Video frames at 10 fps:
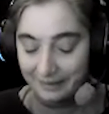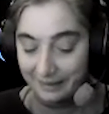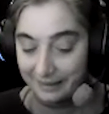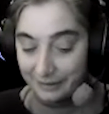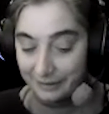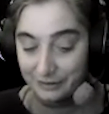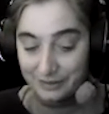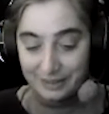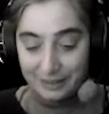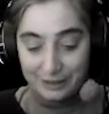And
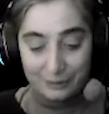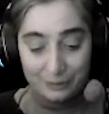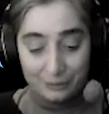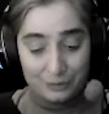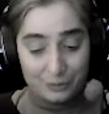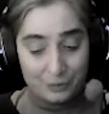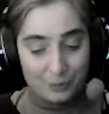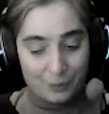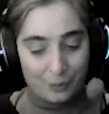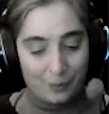continue to
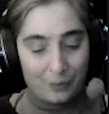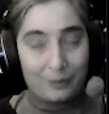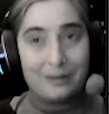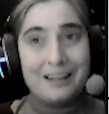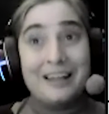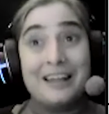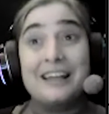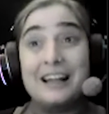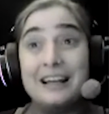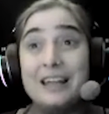roll,
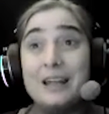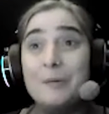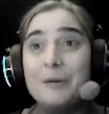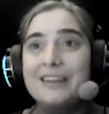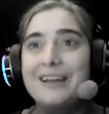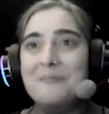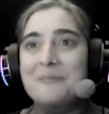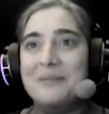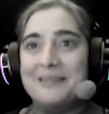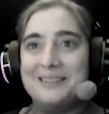clearing
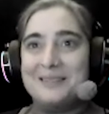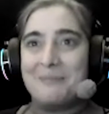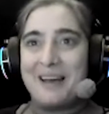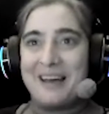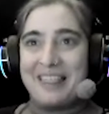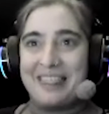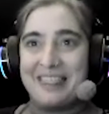up this path,